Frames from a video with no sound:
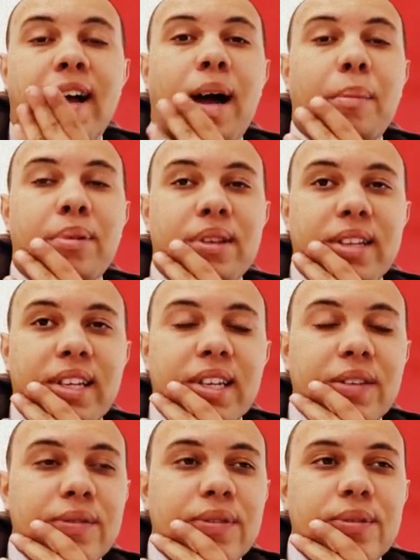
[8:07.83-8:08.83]
I
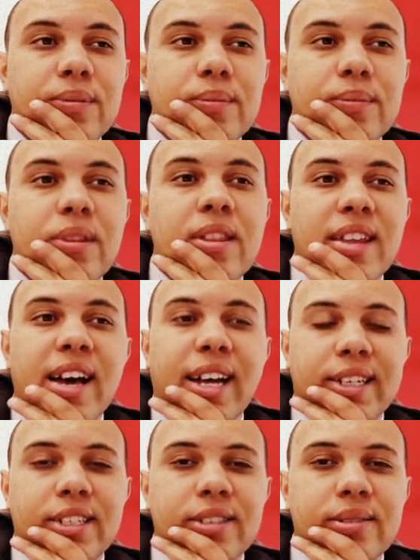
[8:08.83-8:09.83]
believe
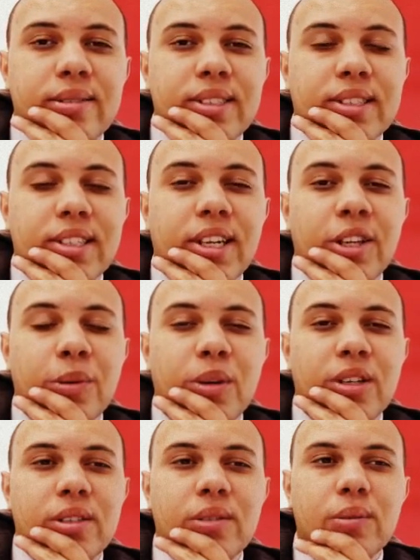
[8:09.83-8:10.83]
that. It's another
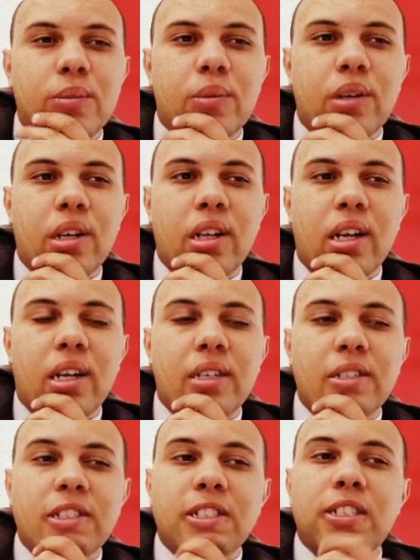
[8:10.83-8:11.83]
one. Well,
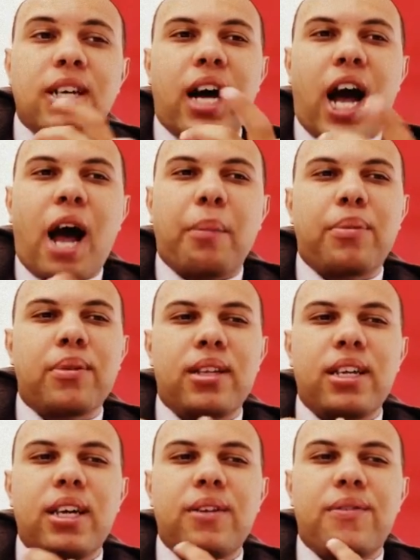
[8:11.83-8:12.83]
I
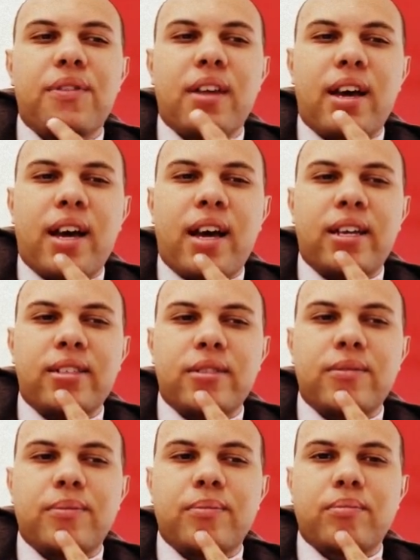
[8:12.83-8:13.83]
believe that
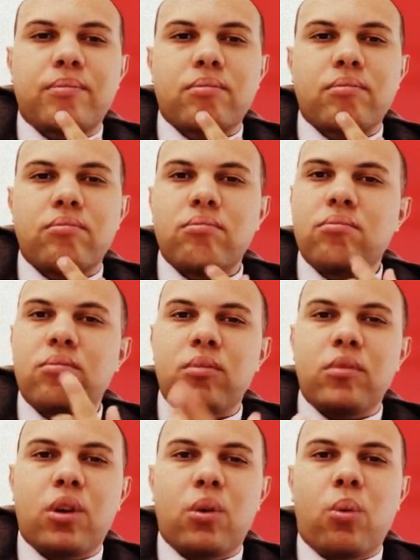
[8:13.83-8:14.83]

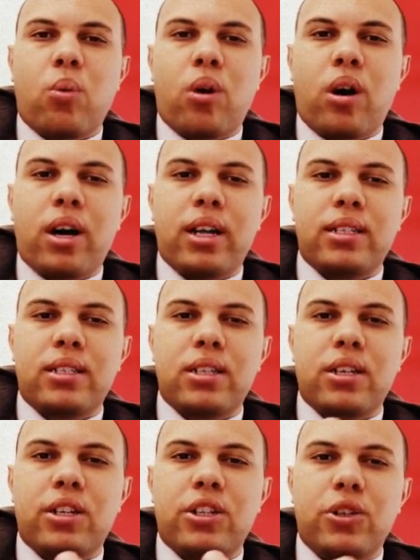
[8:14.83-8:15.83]
what
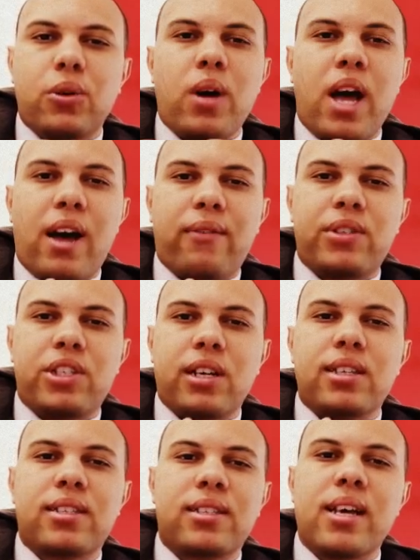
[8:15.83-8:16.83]
you have
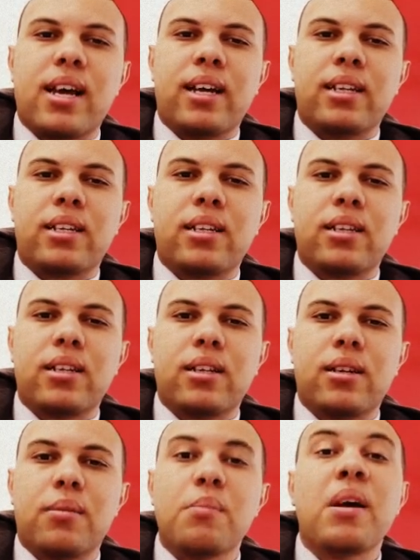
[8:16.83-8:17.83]
just said
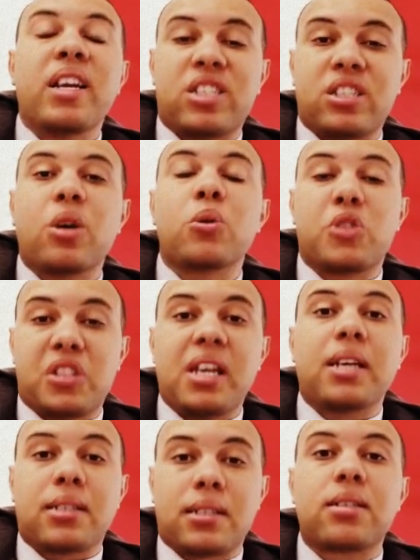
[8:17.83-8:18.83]
makes no
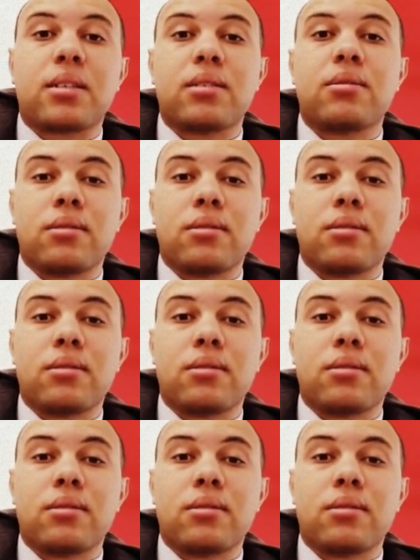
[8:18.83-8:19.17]
sense.